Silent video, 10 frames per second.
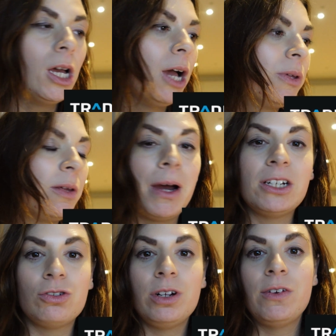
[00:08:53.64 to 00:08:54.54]
with
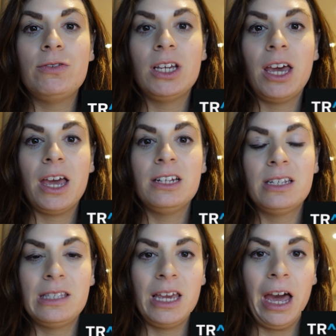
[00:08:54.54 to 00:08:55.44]
imaginary 50k to
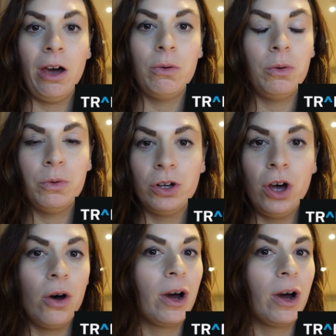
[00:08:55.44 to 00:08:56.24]
see how it would go.